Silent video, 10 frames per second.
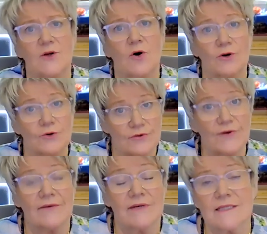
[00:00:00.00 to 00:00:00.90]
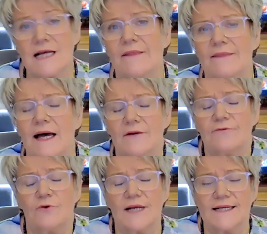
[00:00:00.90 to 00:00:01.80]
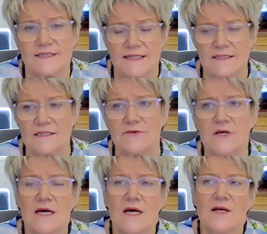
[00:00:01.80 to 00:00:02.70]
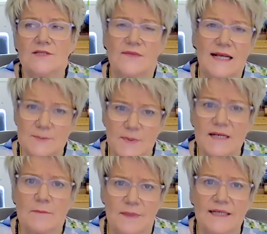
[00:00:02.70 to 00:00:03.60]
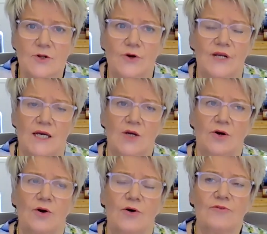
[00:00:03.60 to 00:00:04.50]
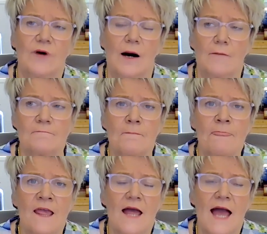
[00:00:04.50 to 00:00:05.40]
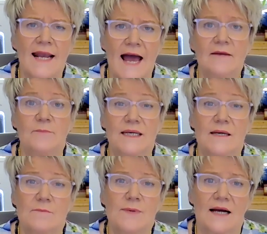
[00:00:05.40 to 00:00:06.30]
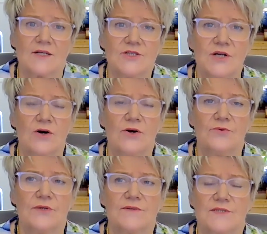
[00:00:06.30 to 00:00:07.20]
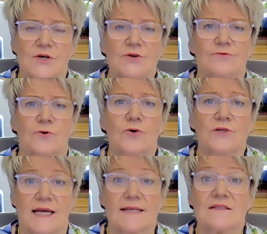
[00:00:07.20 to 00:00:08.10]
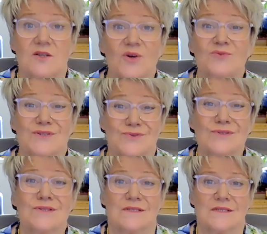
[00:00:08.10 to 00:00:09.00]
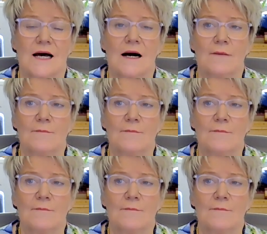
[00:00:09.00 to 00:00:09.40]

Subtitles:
in honor of having done that 4-day intensive. So that's been a big learning curve, and had a big impact. You know, the cert four takes a lot of resources.